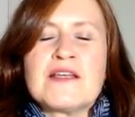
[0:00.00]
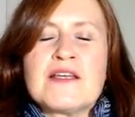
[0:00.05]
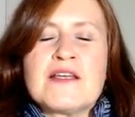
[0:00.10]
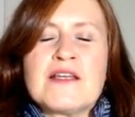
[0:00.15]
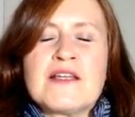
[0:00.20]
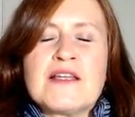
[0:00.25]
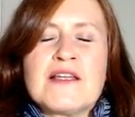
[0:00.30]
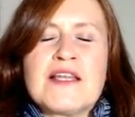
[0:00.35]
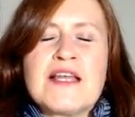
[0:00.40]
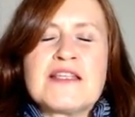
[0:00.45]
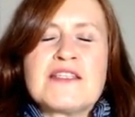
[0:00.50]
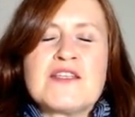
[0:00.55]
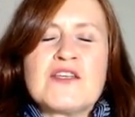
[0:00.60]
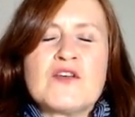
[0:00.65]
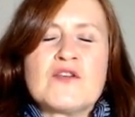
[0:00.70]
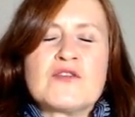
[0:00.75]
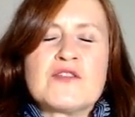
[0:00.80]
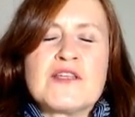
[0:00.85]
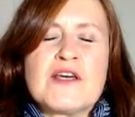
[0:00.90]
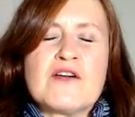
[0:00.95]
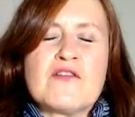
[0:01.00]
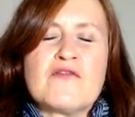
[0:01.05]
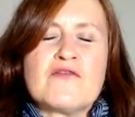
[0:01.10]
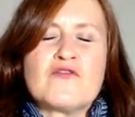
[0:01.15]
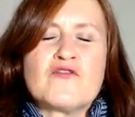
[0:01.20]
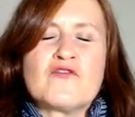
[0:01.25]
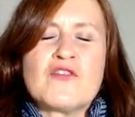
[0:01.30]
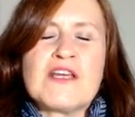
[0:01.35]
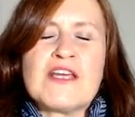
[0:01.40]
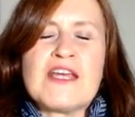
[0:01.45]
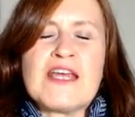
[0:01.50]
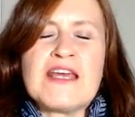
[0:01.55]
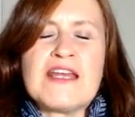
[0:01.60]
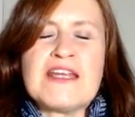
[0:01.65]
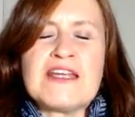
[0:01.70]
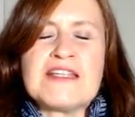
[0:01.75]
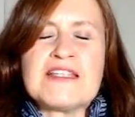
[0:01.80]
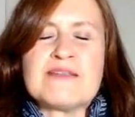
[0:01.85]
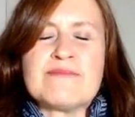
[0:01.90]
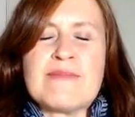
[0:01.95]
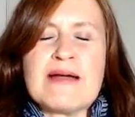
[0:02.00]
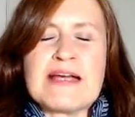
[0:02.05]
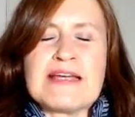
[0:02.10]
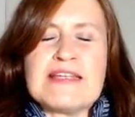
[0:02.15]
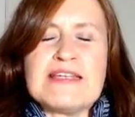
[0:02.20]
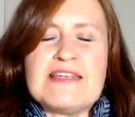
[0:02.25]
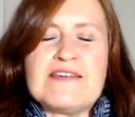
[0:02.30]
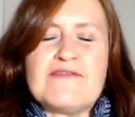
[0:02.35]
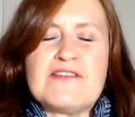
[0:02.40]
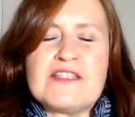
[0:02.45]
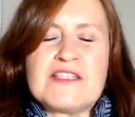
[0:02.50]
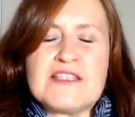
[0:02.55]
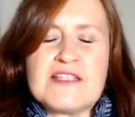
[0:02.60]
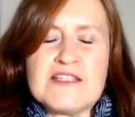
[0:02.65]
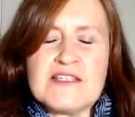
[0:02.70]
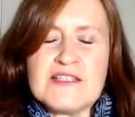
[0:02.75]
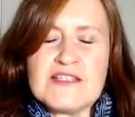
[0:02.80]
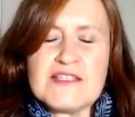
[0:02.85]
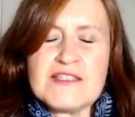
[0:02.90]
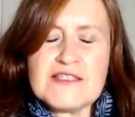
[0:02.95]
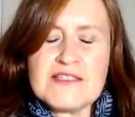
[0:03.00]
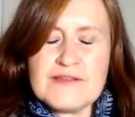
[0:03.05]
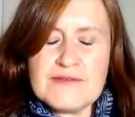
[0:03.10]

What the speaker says: let yourself drink in its magnificence,